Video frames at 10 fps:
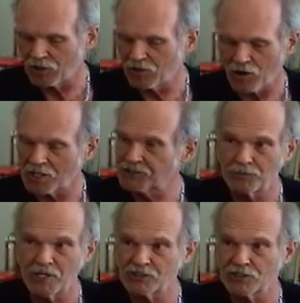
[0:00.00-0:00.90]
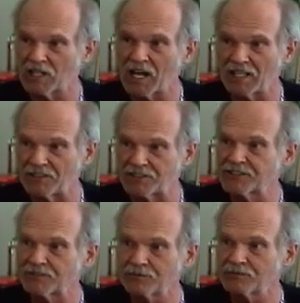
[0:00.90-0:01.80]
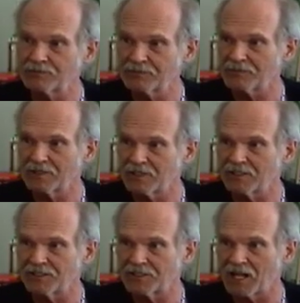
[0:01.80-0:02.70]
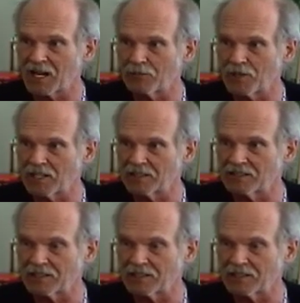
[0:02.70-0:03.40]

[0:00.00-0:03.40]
across the measure lines in time,